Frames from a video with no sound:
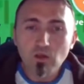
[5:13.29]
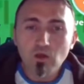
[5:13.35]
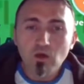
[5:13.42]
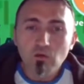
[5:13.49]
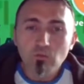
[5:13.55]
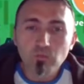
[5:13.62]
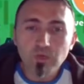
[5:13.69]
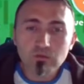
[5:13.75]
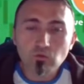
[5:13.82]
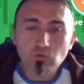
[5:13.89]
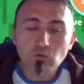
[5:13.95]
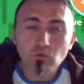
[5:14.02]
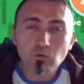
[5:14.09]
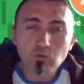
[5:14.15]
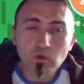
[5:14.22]
But
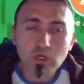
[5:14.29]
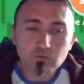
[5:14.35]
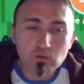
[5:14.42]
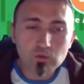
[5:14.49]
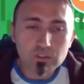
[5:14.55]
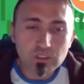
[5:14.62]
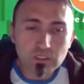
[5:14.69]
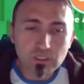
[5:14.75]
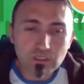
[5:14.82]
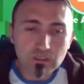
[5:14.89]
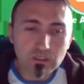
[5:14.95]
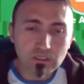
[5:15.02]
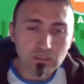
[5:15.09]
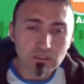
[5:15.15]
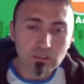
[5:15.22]
what was
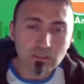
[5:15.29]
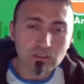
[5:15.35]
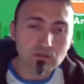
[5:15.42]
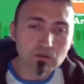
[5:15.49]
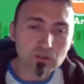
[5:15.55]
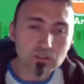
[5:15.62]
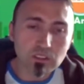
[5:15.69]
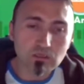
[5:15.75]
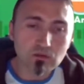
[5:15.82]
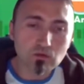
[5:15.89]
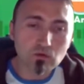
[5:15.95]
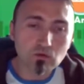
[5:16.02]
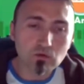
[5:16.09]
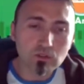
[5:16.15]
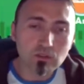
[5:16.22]
really interesting
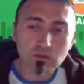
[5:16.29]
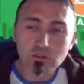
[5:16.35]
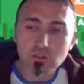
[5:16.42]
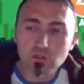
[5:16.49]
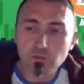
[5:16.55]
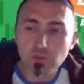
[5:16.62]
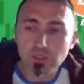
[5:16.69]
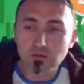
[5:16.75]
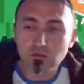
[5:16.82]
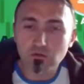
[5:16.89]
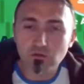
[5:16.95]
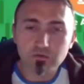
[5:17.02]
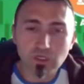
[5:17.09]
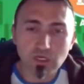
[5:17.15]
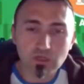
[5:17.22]
during this period
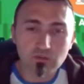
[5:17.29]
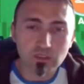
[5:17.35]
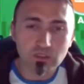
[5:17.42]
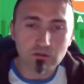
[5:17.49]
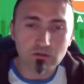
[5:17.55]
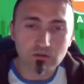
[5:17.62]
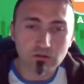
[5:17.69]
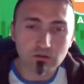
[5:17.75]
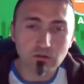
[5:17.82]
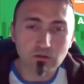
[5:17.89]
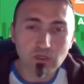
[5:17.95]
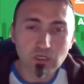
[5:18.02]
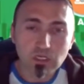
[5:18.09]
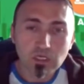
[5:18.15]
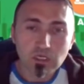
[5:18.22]
of time
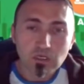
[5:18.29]
that